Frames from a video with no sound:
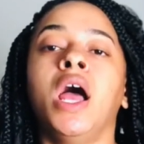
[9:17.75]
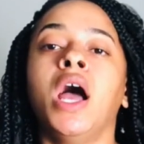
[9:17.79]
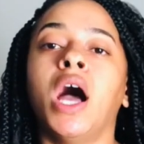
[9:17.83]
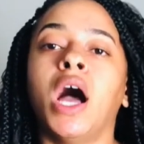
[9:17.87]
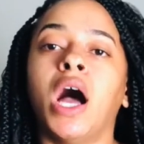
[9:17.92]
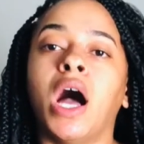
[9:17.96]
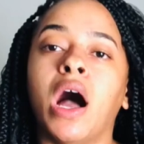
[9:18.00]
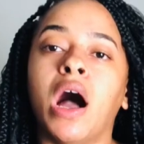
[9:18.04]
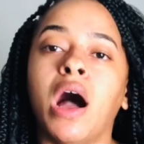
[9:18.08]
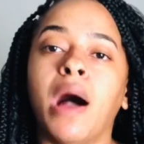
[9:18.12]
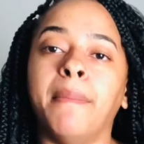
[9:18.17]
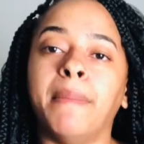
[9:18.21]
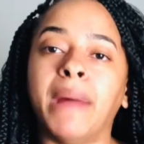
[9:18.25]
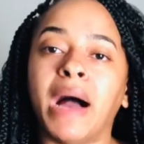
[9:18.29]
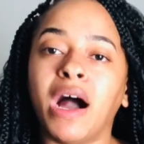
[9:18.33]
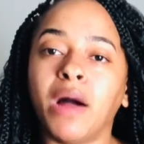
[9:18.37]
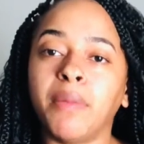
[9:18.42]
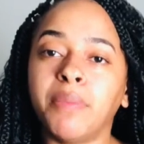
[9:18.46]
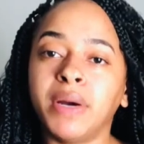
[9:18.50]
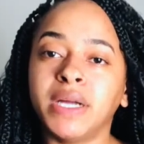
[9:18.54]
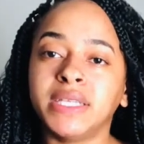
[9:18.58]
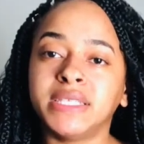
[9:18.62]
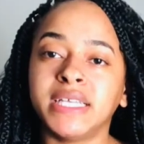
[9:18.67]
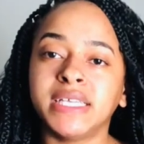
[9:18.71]
I'll
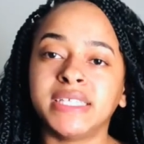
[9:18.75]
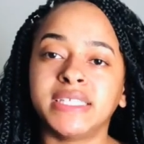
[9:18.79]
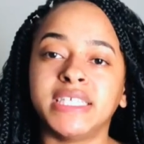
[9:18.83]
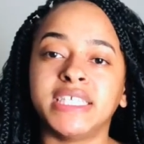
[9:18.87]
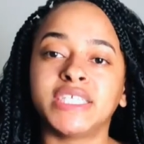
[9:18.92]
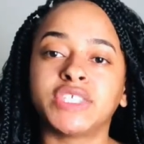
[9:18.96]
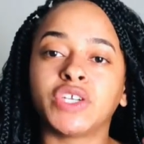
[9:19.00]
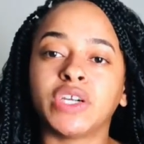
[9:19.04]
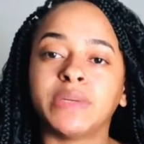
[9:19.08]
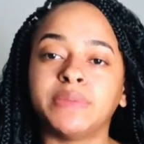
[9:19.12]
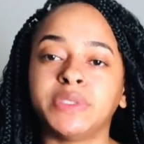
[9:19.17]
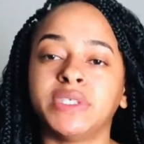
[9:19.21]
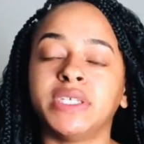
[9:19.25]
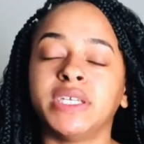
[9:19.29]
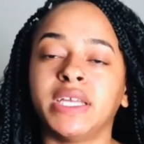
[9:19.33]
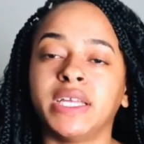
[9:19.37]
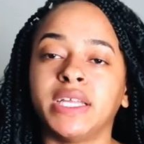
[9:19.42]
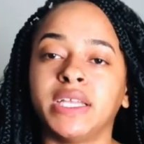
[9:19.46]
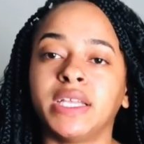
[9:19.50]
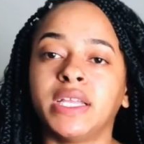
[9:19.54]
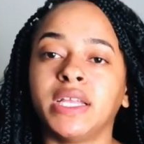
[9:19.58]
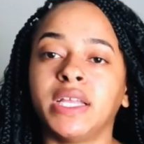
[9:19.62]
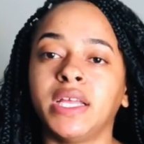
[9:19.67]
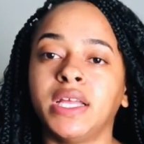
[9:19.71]
put this
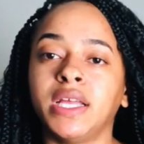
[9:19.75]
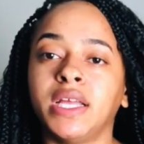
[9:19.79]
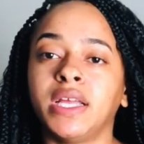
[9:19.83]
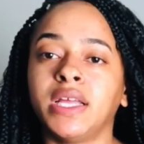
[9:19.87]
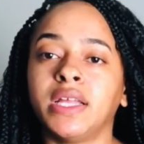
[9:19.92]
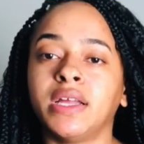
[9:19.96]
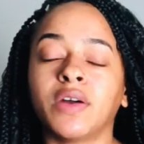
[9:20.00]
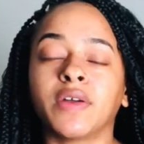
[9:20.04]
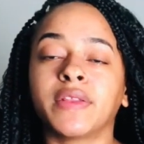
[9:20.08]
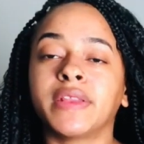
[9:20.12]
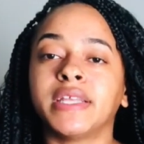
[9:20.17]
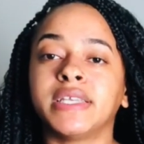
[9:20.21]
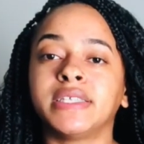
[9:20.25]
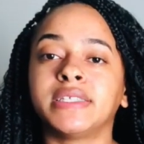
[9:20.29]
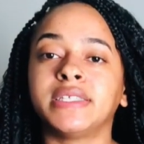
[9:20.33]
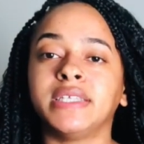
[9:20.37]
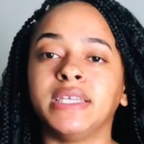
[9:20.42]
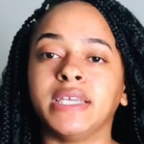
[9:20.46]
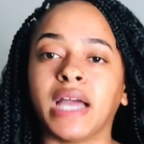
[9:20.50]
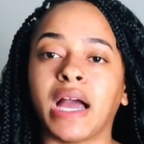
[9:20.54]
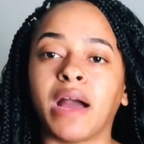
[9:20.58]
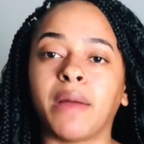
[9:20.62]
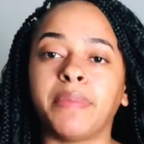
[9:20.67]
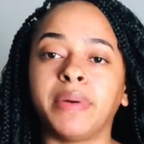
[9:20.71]
description or this,
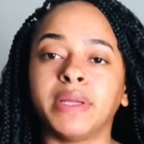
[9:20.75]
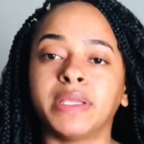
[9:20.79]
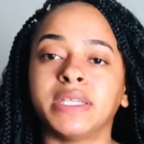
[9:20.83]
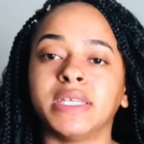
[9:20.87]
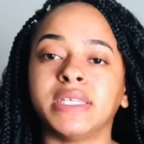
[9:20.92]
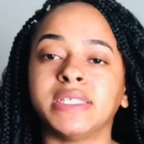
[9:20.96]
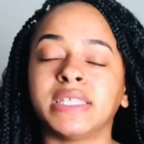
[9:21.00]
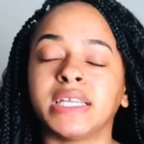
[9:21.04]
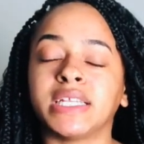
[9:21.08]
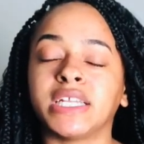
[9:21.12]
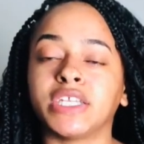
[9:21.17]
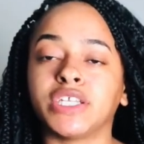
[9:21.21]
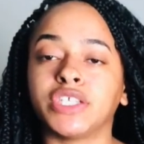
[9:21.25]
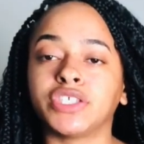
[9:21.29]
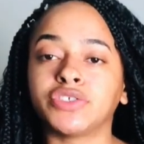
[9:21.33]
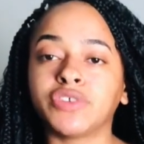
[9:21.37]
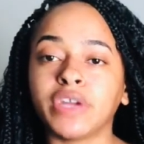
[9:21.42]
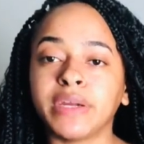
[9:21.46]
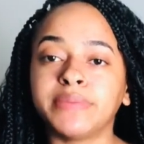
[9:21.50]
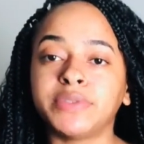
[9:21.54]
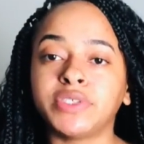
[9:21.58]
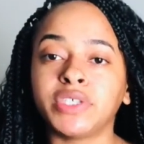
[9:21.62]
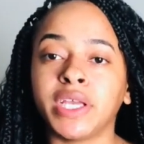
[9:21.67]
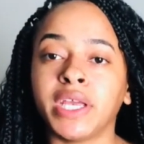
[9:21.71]
yeah, I'll put this in the
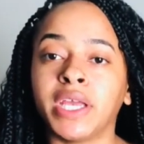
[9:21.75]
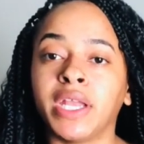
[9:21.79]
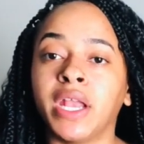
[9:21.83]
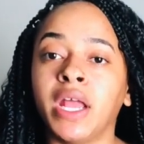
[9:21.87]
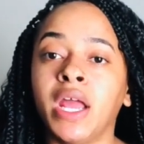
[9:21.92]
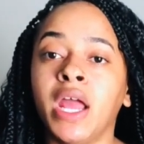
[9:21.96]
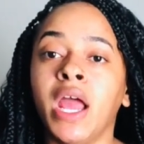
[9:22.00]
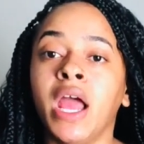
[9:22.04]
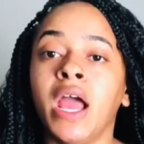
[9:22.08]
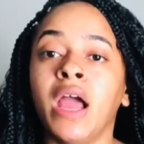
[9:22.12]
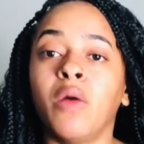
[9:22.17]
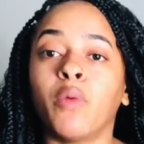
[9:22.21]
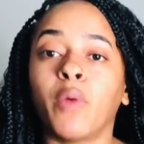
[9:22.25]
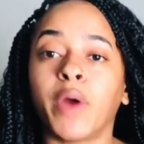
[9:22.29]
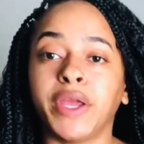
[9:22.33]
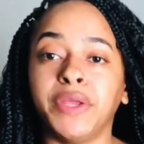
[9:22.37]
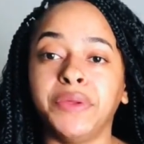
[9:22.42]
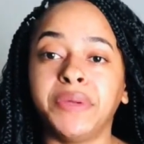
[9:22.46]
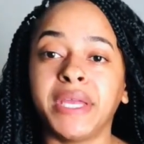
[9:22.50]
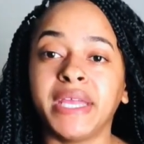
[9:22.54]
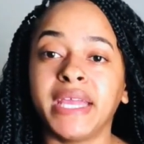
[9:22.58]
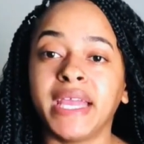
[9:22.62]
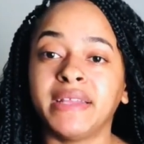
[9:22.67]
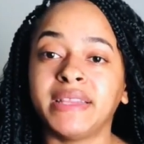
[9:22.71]
description where
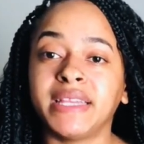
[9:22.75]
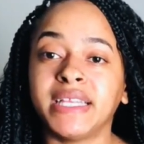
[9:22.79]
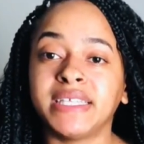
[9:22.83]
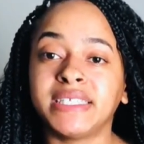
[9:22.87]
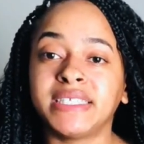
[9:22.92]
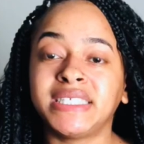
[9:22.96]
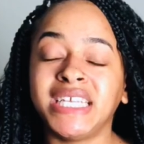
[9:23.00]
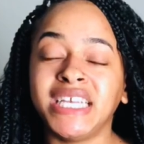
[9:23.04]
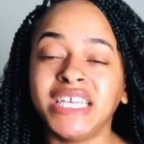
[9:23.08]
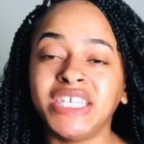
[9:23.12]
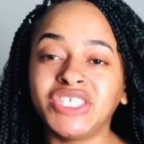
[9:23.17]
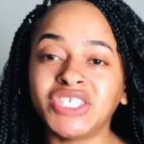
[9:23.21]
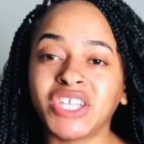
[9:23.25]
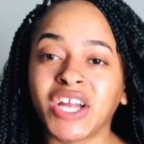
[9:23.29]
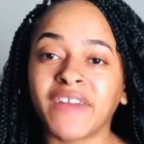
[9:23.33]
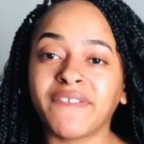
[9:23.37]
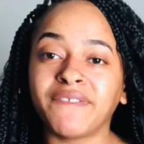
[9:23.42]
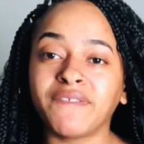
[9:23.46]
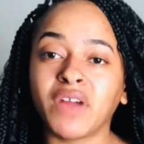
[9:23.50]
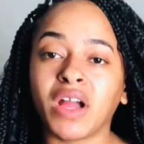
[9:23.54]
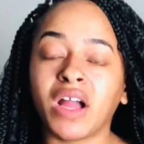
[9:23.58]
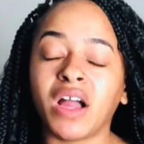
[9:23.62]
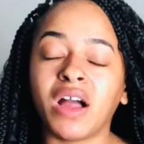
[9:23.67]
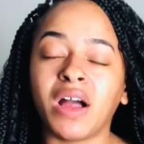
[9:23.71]
you can get this
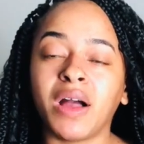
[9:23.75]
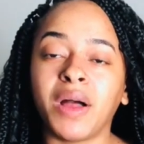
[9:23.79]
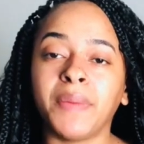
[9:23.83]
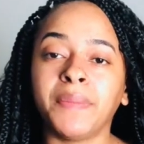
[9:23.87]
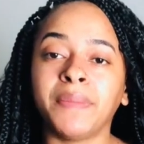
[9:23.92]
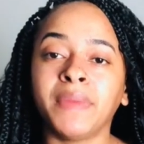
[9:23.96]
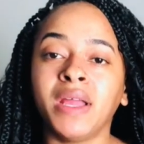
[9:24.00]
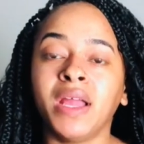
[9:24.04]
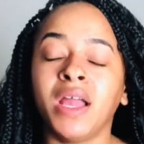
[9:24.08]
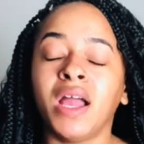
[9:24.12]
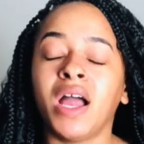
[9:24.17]
t-shirt from.